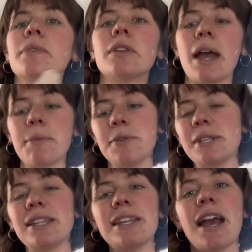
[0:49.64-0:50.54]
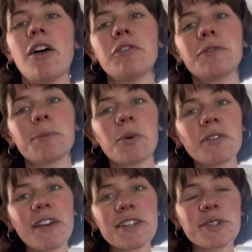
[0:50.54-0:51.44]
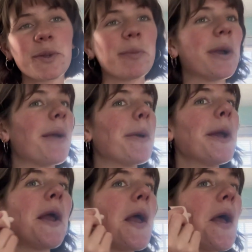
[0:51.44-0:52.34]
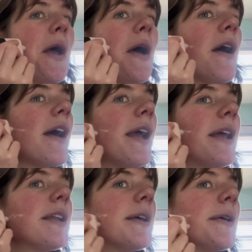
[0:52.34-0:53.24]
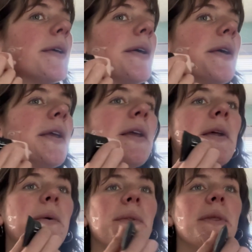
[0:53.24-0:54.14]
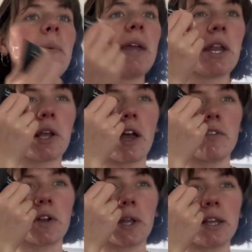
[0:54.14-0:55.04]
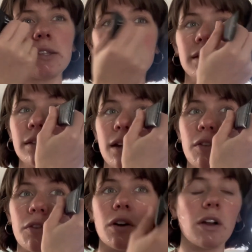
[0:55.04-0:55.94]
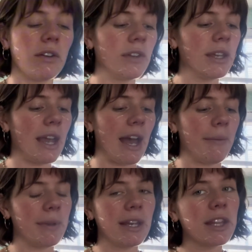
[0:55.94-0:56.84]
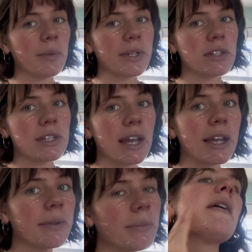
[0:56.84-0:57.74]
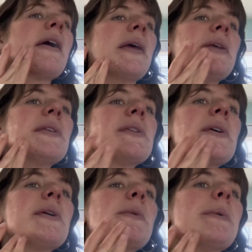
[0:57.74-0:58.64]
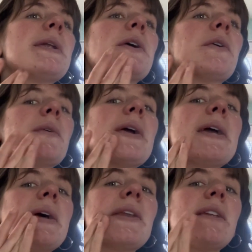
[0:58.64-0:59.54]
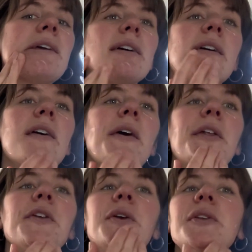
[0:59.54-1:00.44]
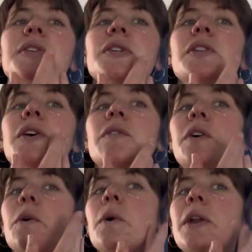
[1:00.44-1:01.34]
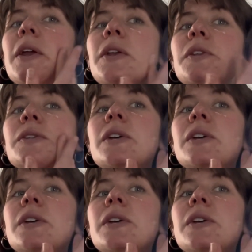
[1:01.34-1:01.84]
using the e.l.f. Professional Primer. And you know, the paid cover gigs and stuff aren't really happening in the wintertime. And I still owe about $1,000 on just the recordings.